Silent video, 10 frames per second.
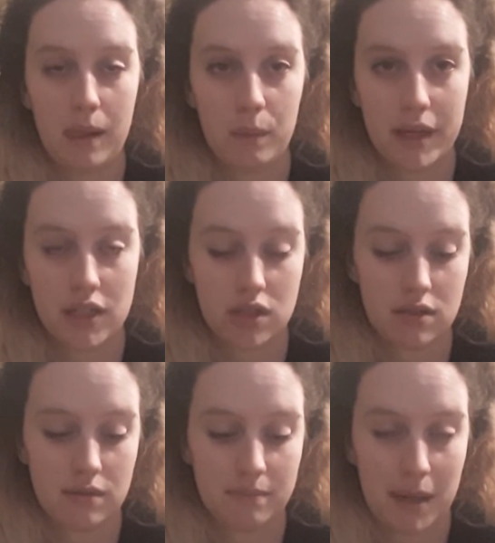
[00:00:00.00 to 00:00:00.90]
which
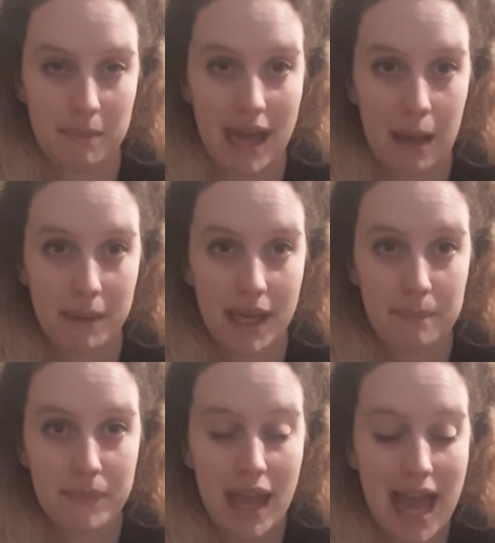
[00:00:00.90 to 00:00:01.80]
made me
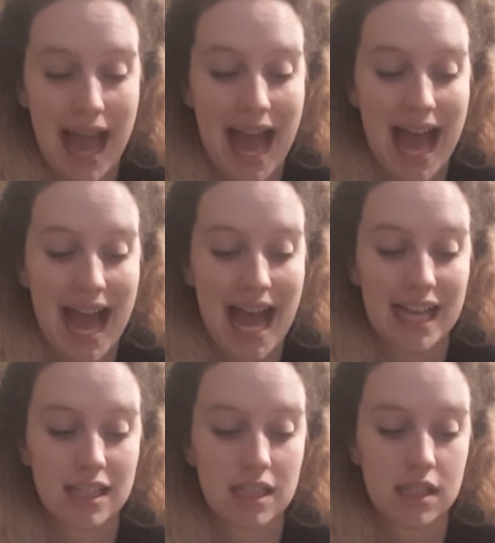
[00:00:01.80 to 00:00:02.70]
happy.
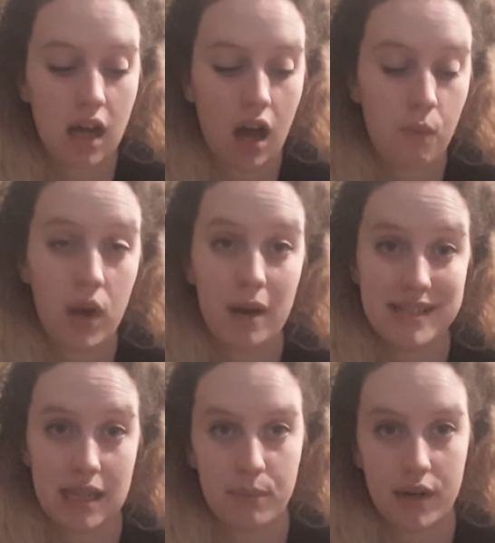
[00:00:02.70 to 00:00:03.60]
And while I was
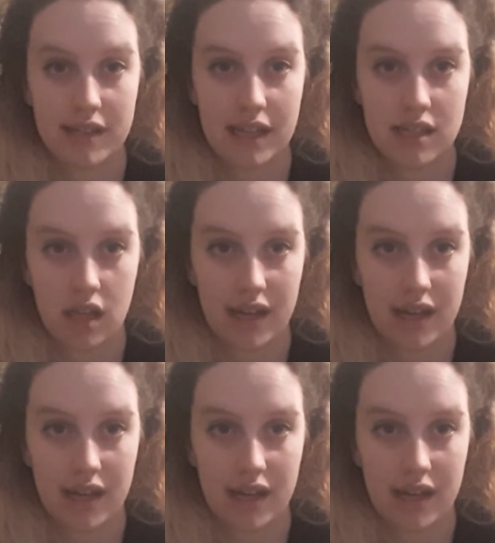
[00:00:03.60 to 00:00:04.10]
at the protest,